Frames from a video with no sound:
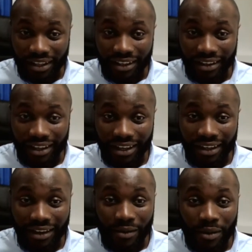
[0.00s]

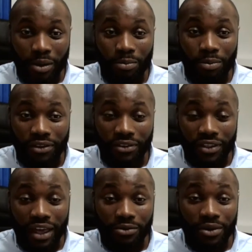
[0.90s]
okay? Because
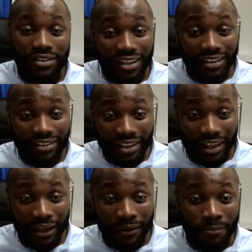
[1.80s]
that risk is
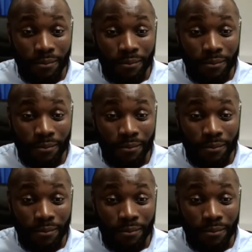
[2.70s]
there,